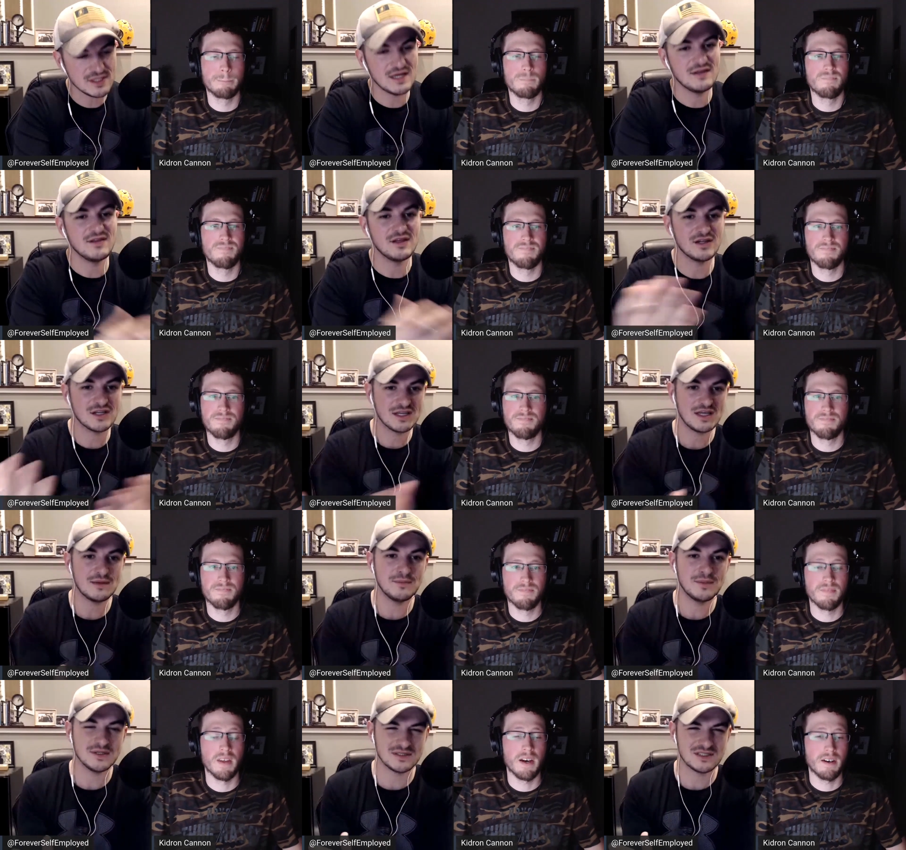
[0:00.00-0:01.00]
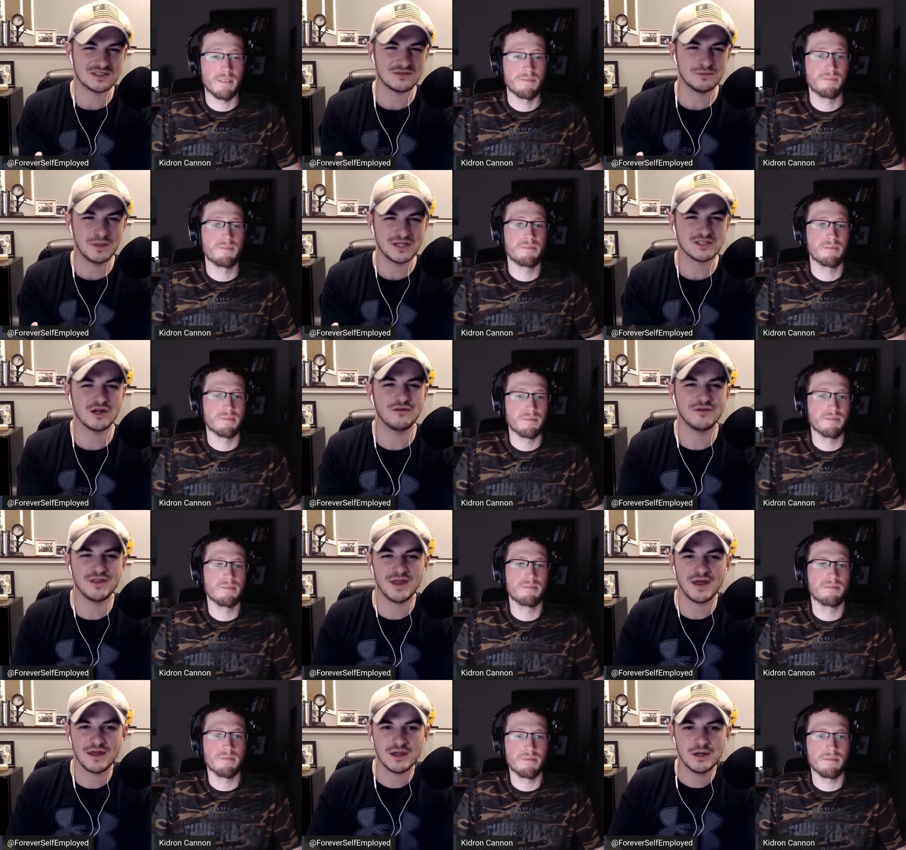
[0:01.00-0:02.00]
Speaker 1: and then get business yeah. based off
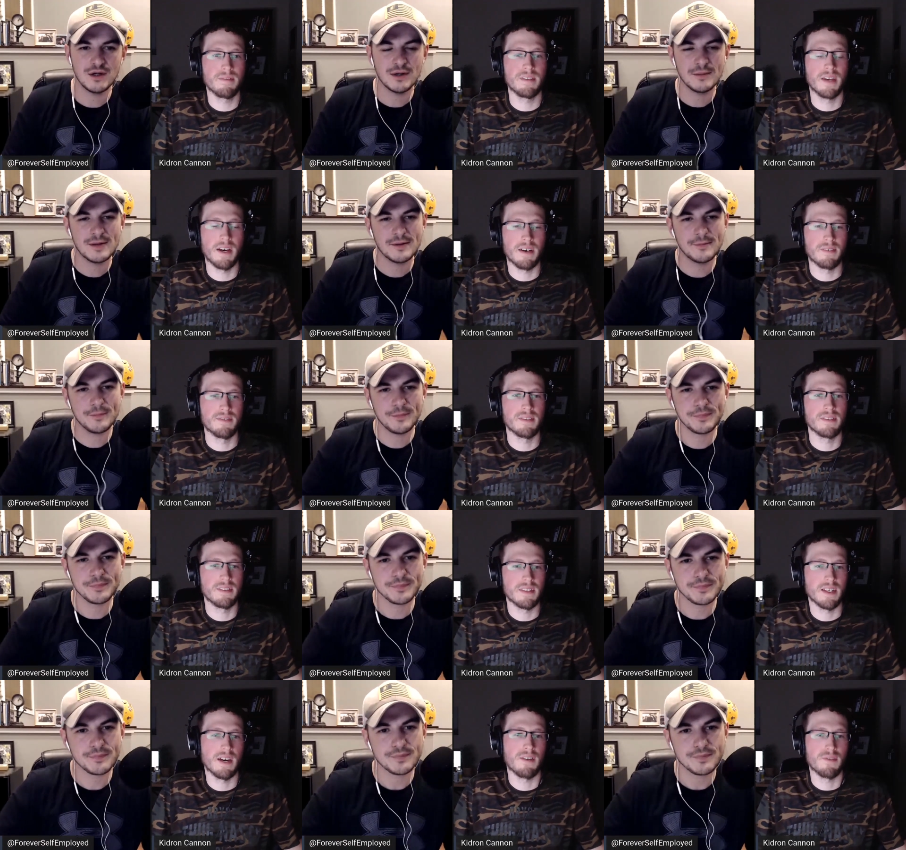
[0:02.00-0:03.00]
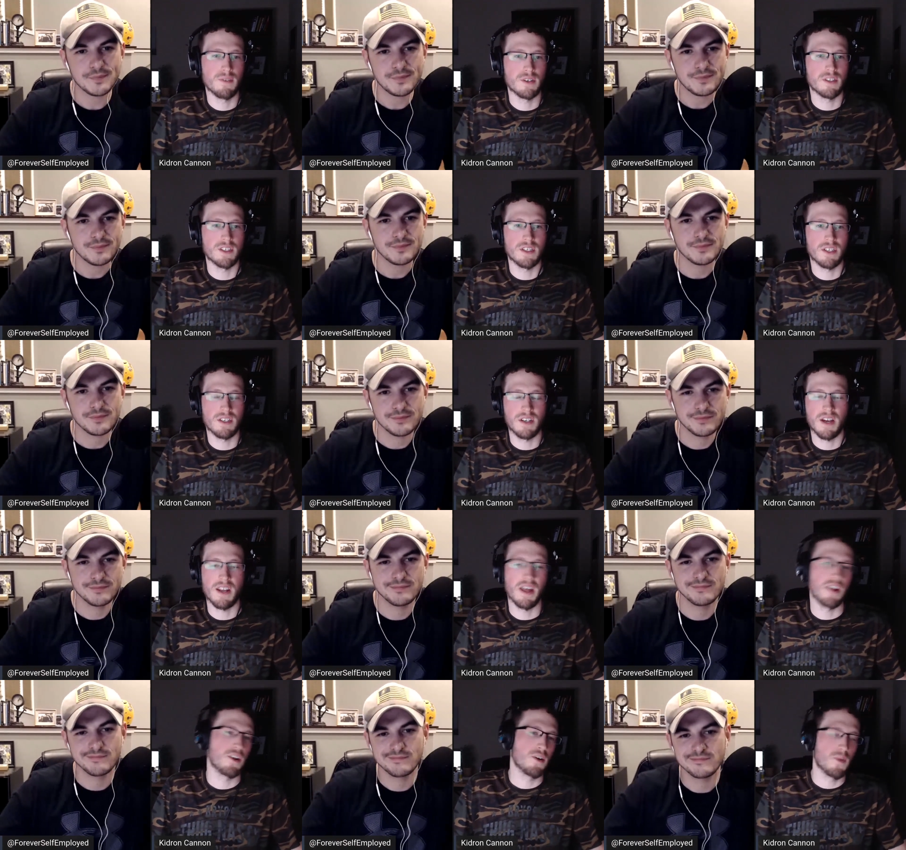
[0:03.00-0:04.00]
of that.
Speaker 2: You know what yeah. I mean? Yeah, for sure.
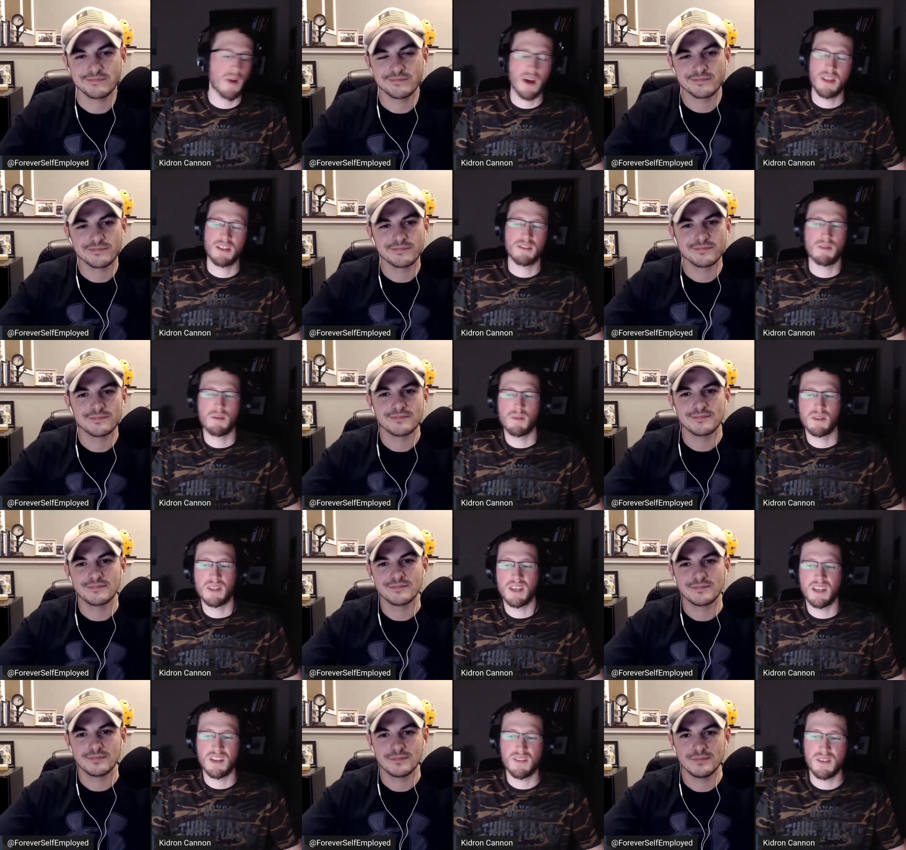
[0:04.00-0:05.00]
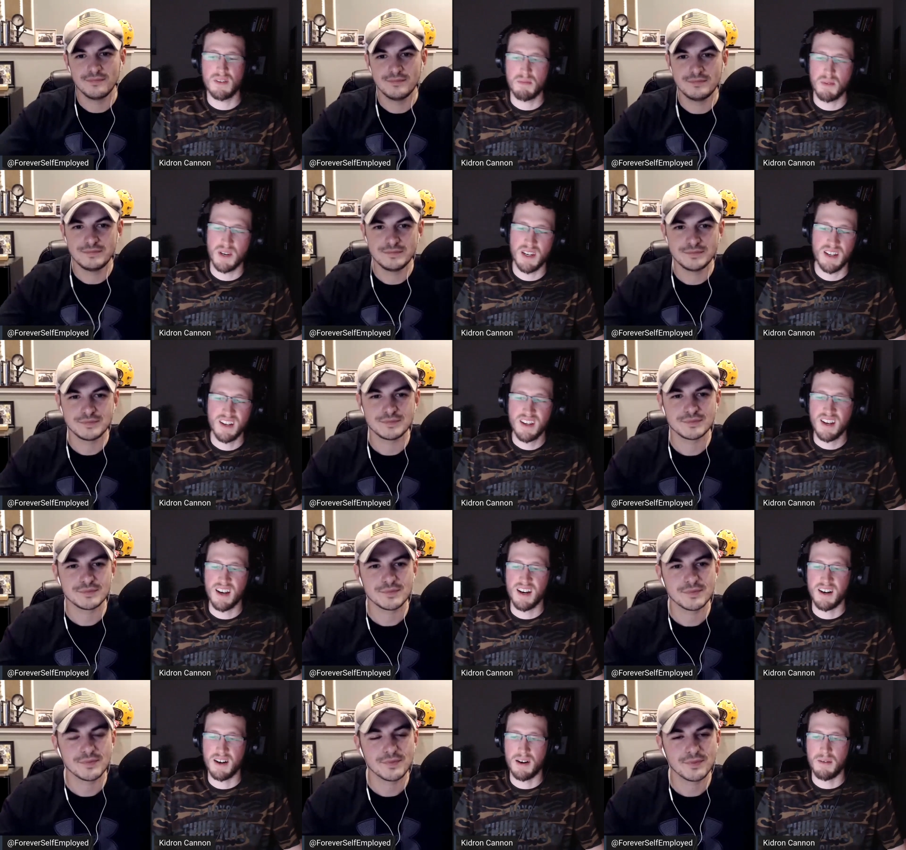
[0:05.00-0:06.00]
And I don't know why this made me think of it, but
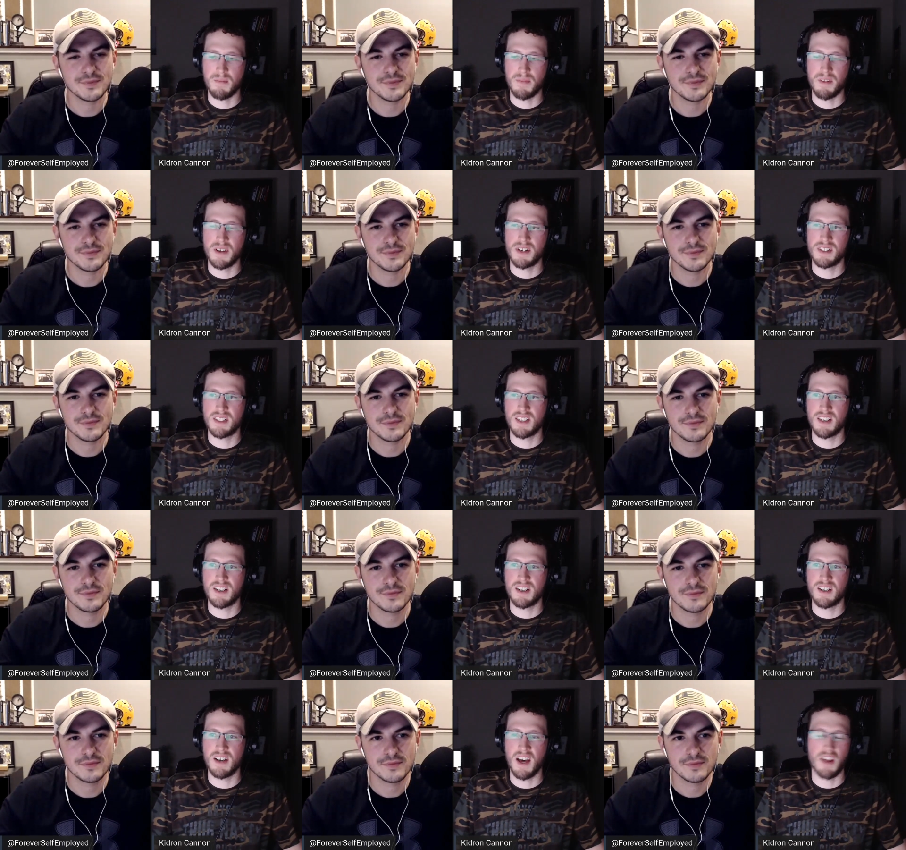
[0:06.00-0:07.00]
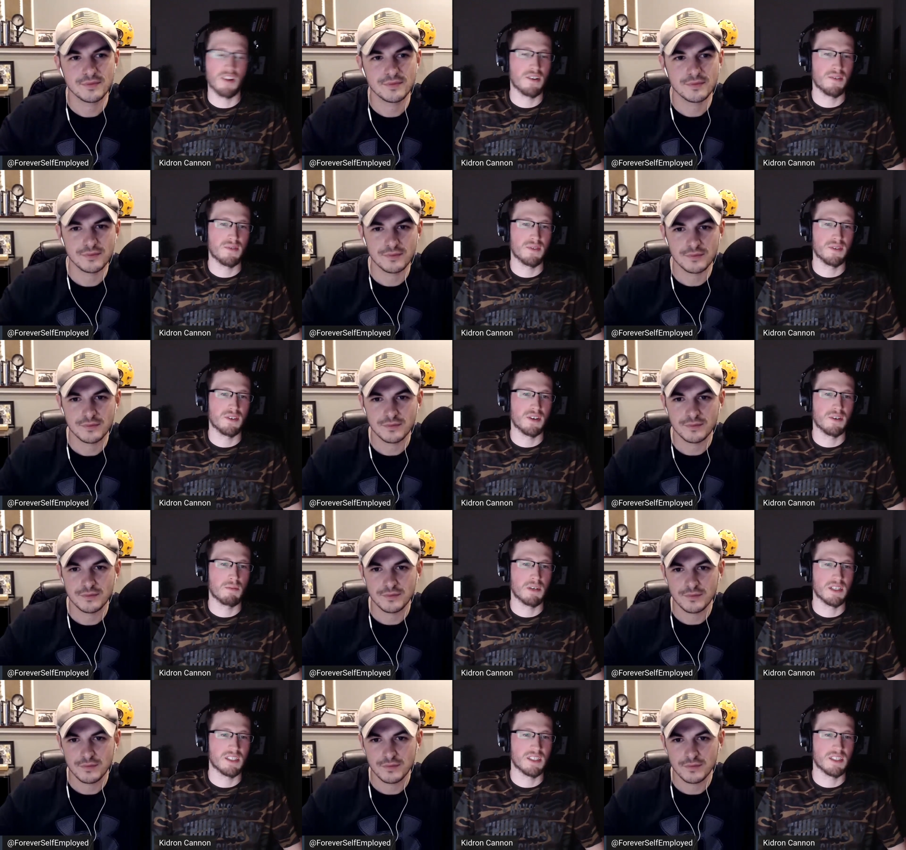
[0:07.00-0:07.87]
um, there's a I don't know if you're a big